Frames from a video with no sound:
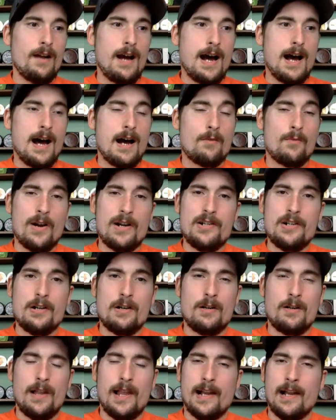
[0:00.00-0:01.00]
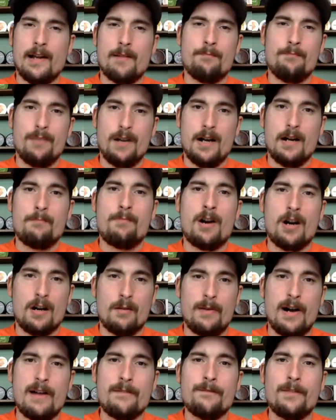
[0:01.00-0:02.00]
original, like a
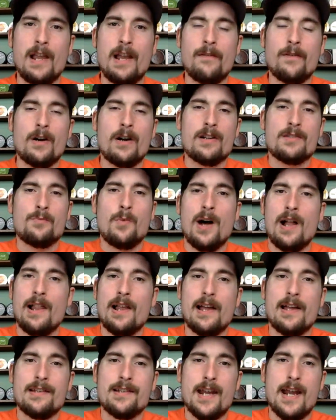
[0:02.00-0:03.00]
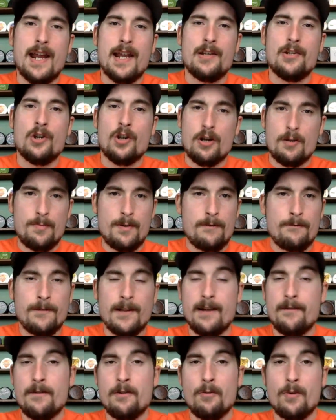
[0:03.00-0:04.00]
bergamot flavor, as well as a juniper
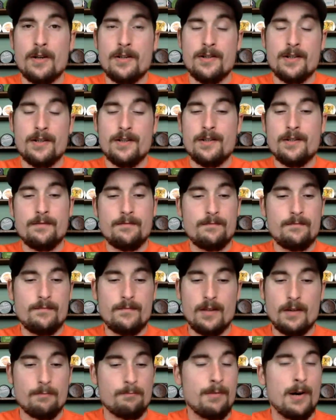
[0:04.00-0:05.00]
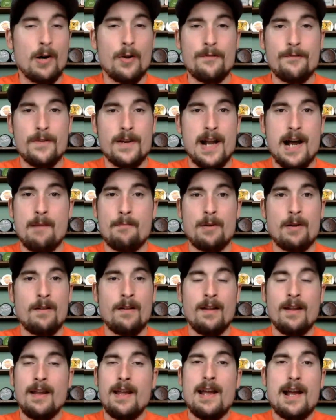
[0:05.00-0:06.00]
flavor, which is, they're both phenomenal.
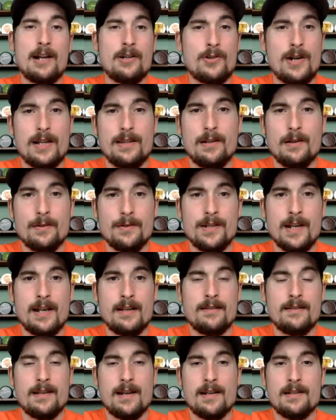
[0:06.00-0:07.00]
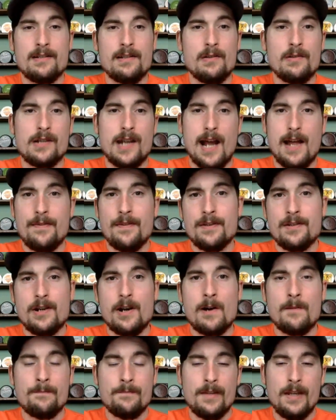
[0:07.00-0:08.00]
I tried those at SnusCon this
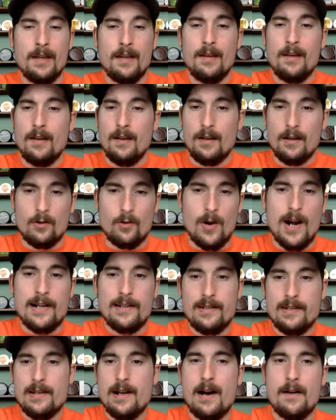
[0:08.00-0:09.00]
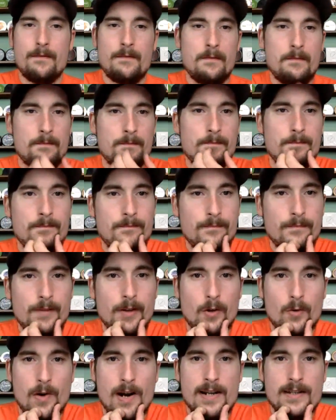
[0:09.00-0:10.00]
year. Great stuff.
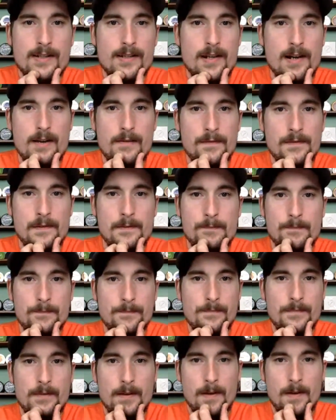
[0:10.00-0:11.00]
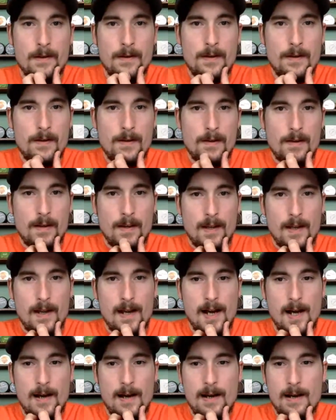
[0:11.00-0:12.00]
Great stuff.
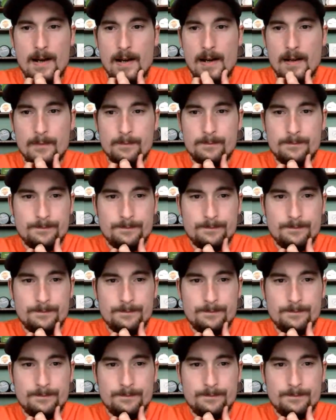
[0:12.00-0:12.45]
Let